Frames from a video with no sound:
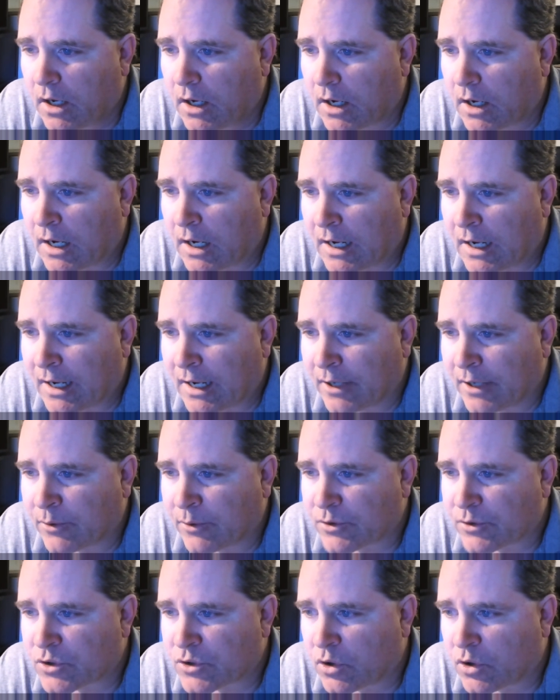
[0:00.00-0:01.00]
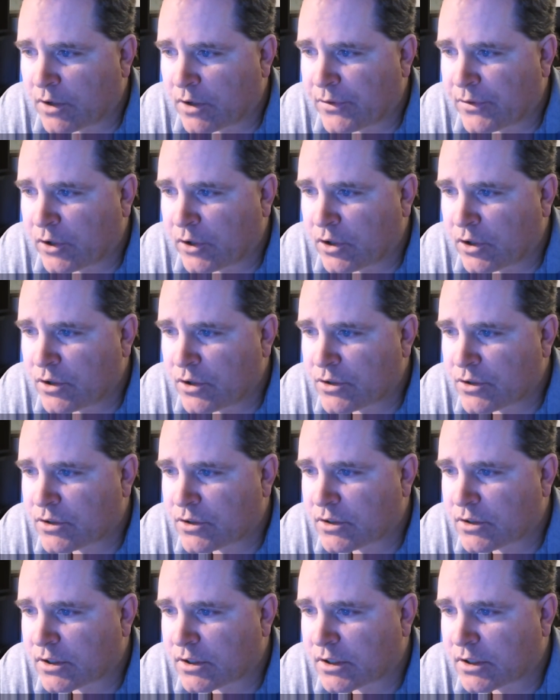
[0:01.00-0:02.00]
uh, and it sore
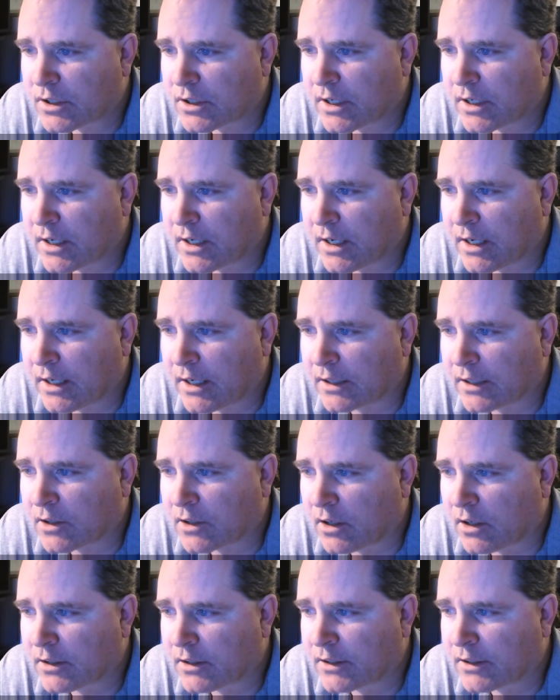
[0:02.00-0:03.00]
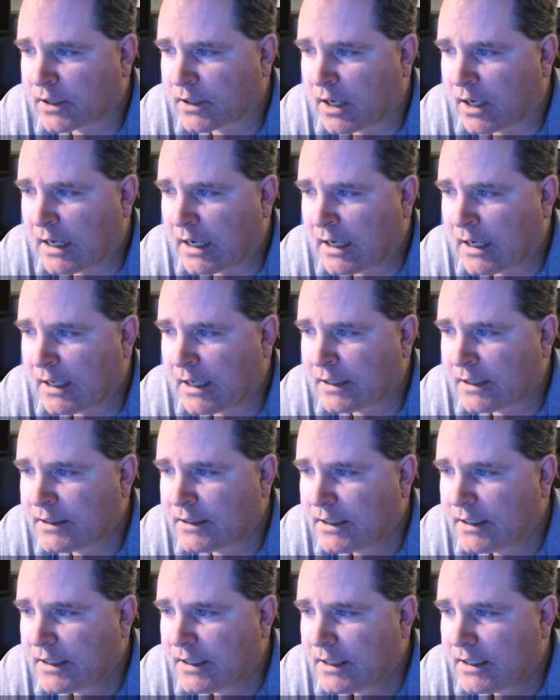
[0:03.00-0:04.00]
thirst, and called on the God,
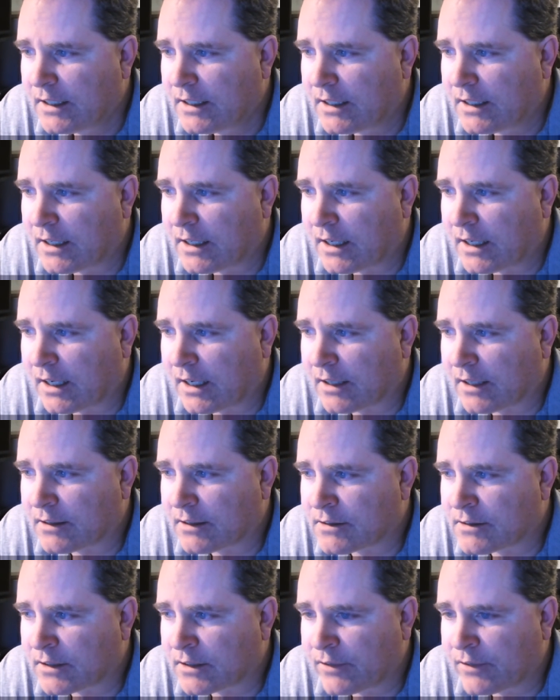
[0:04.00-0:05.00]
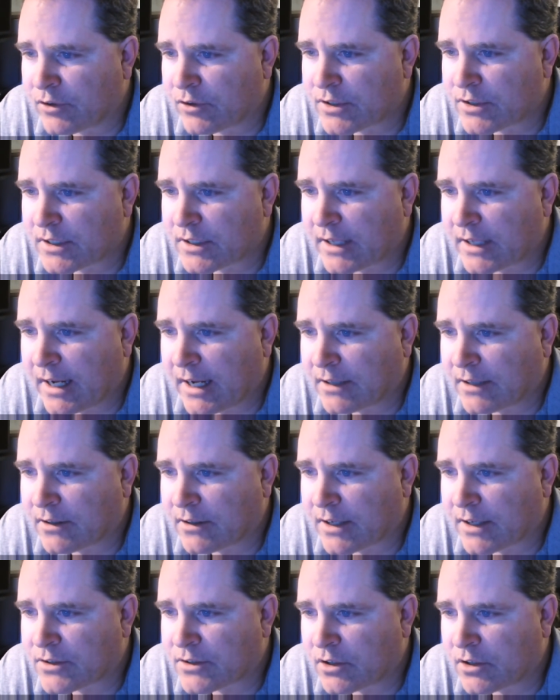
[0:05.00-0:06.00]
uh, deliverance in the hand of
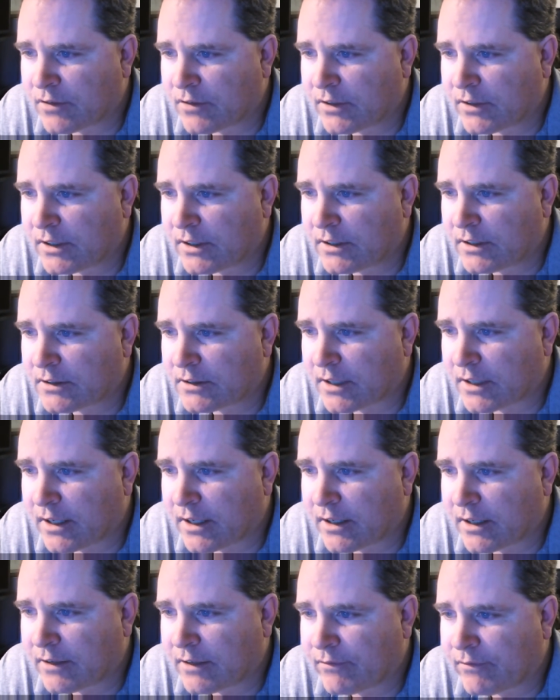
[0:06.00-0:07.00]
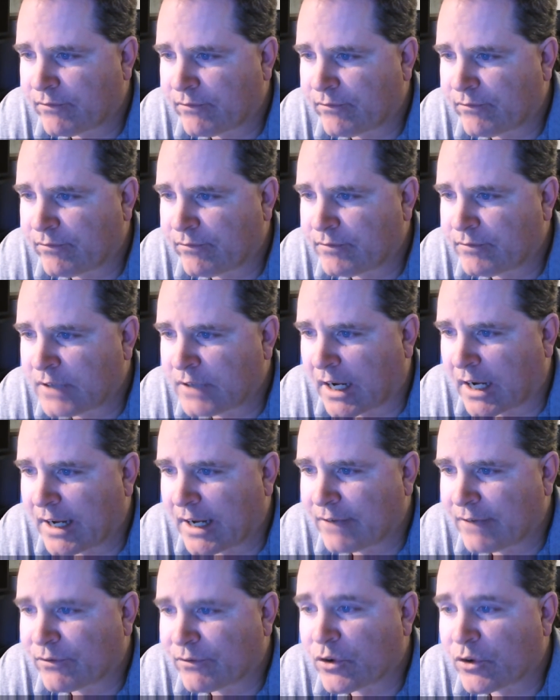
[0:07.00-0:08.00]
thy servant, I
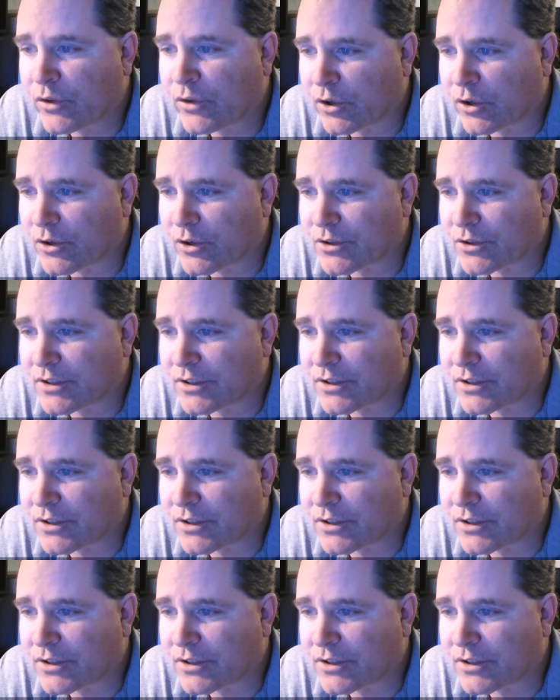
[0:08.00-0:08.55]
die for thirst.